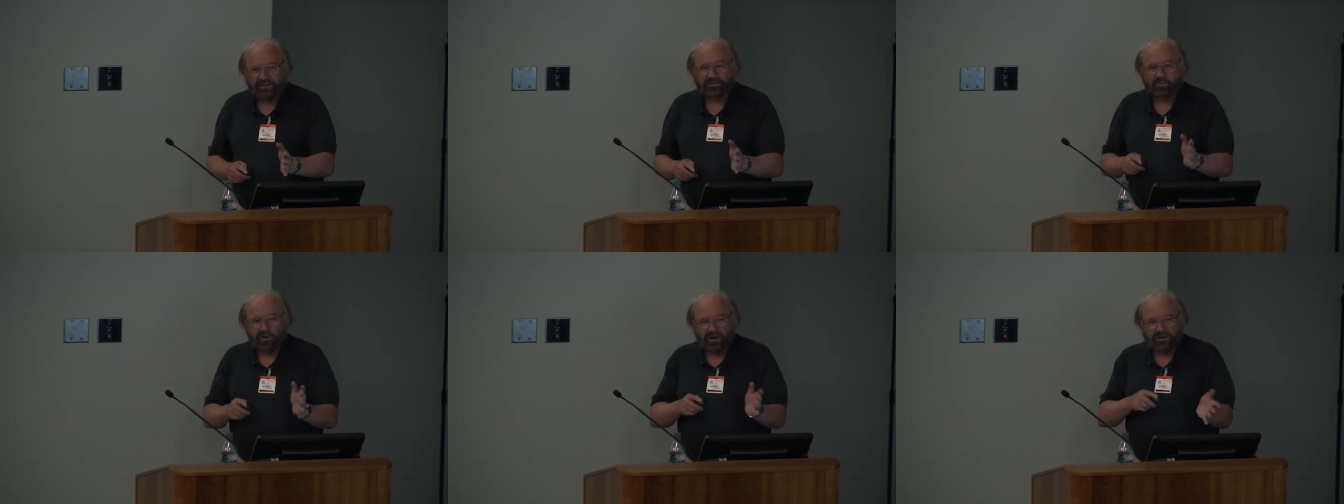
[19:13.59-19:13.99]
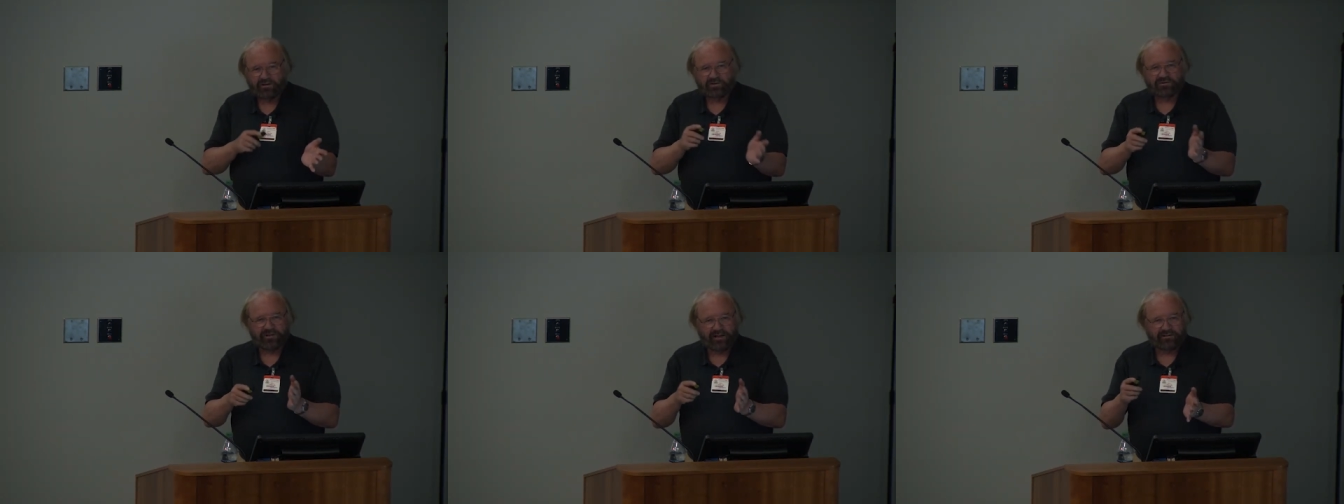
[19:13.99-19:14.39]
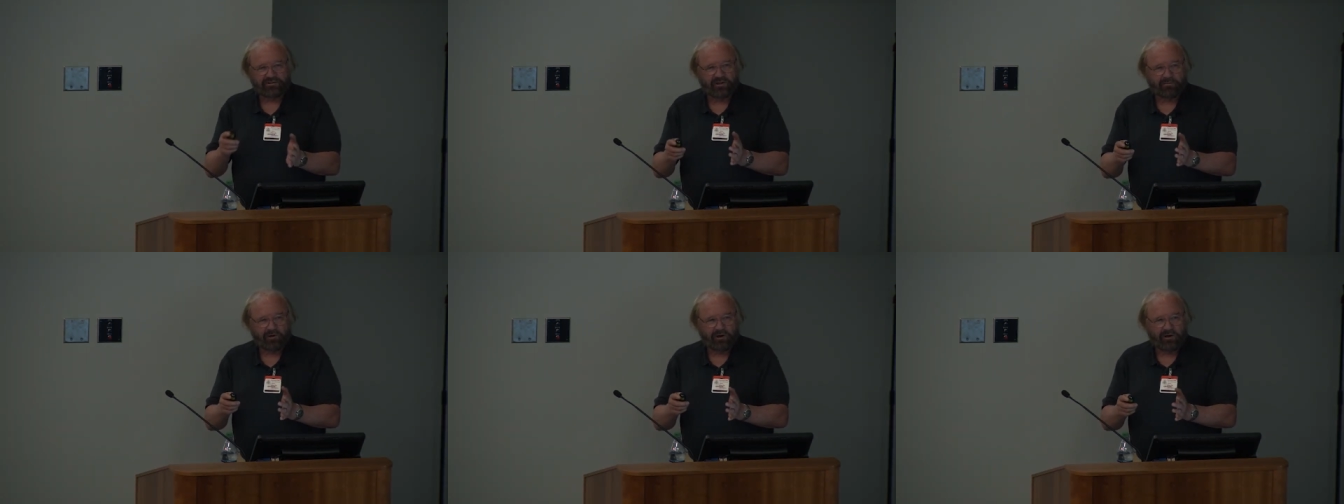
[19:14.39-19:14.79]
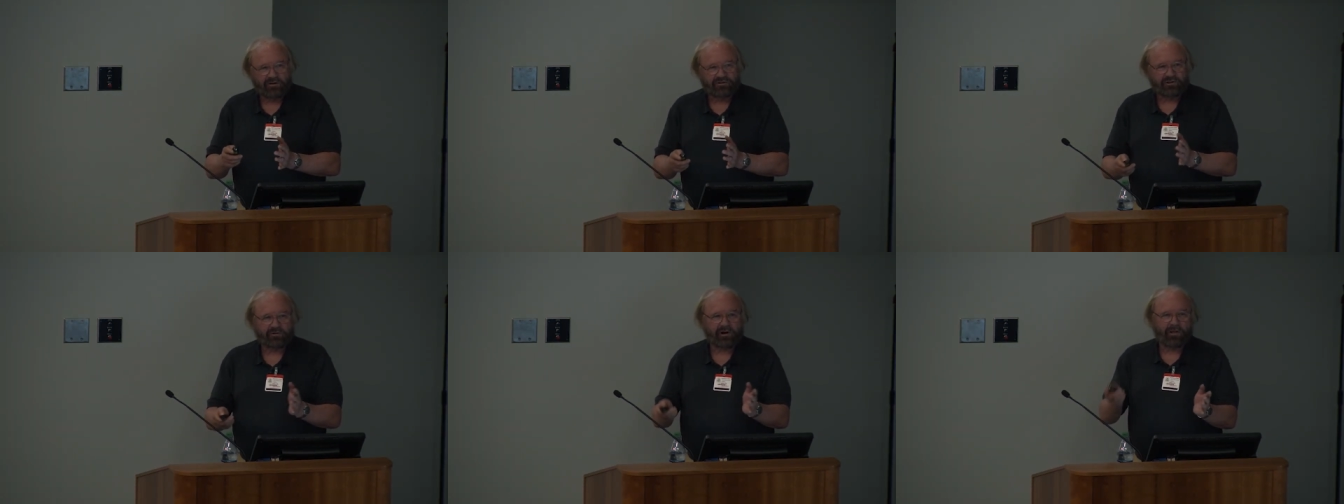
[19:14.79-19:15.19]
That's why I use that
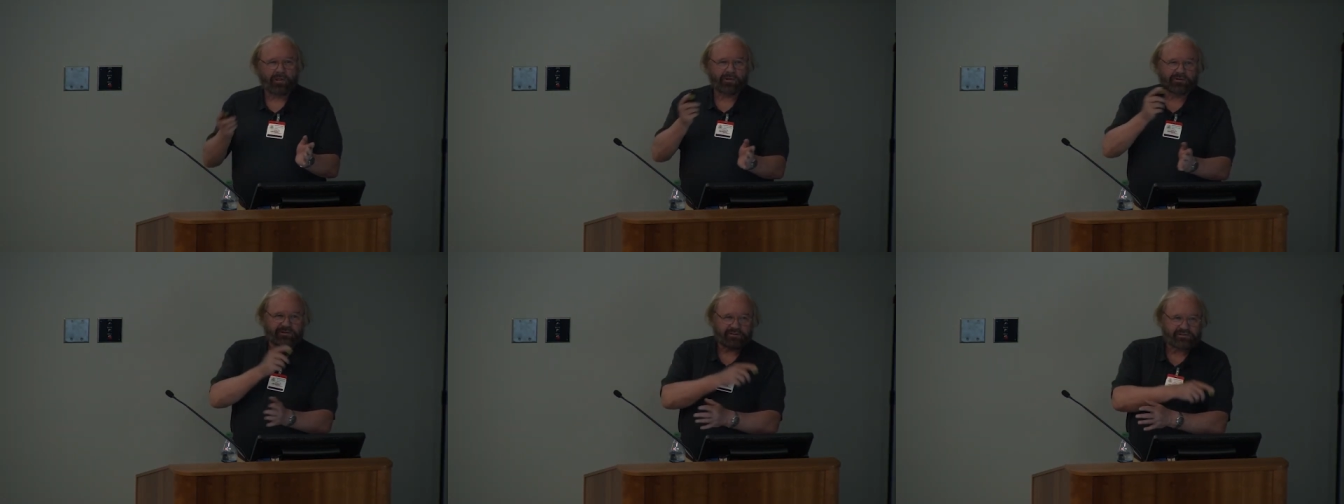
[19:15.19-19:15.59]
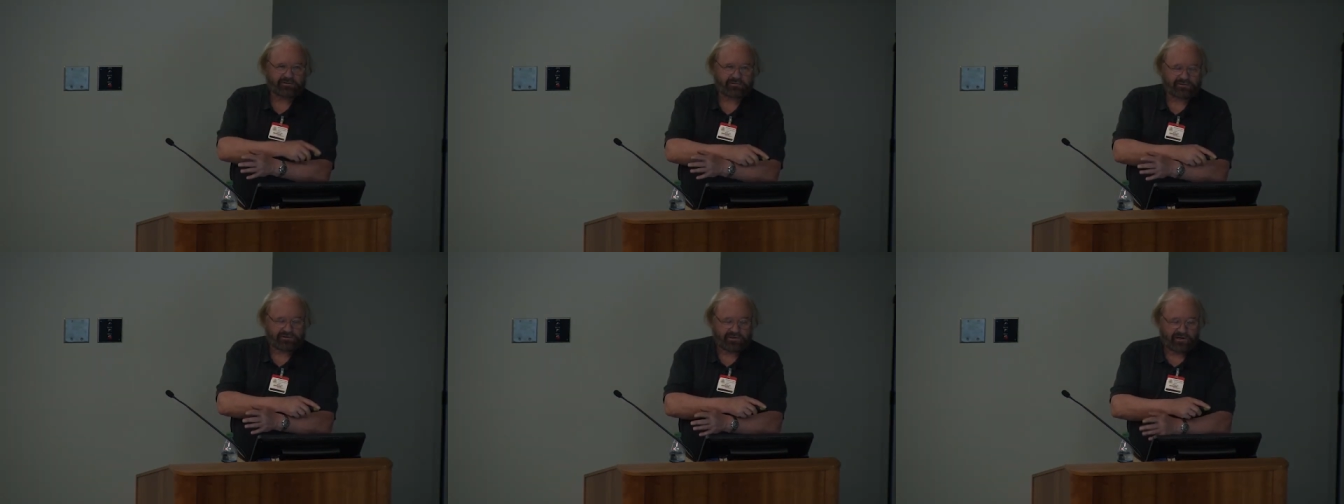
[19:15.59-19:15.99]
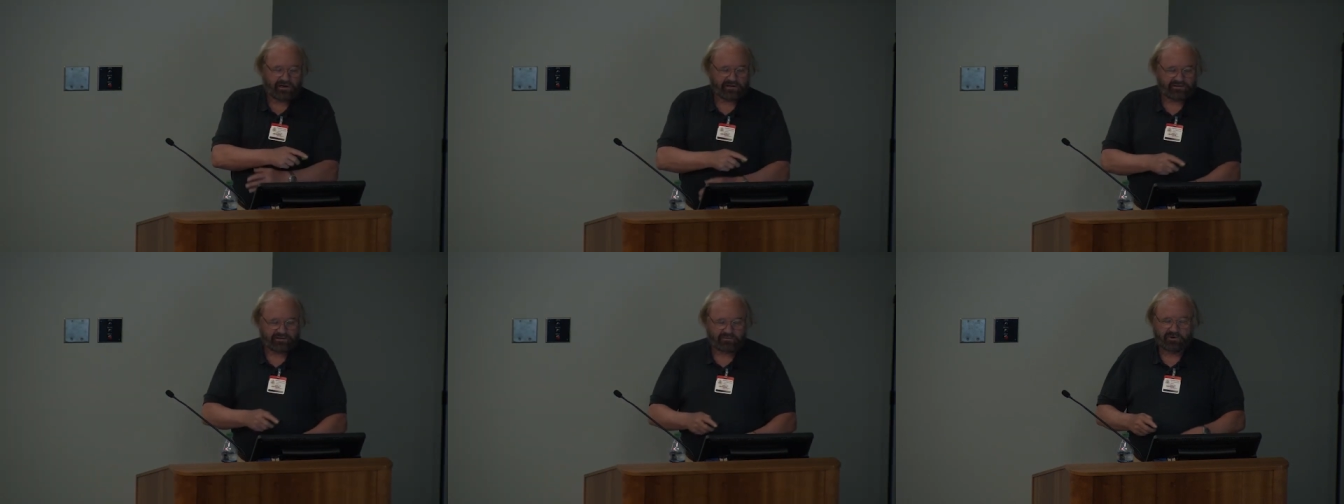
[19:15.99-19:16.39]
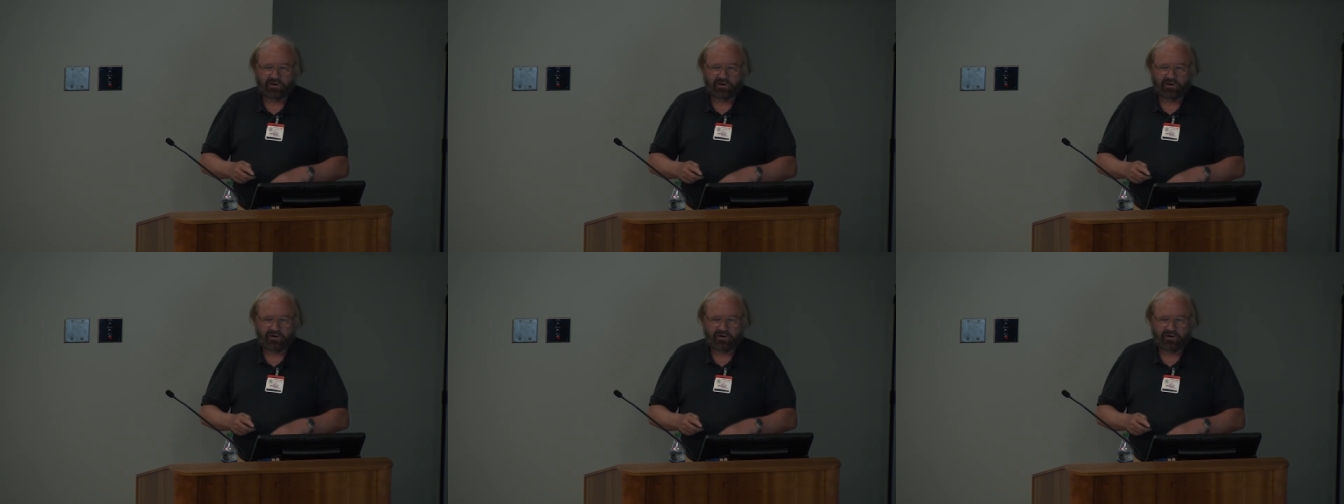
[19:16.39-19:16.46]
terminology rather than discourse analysis.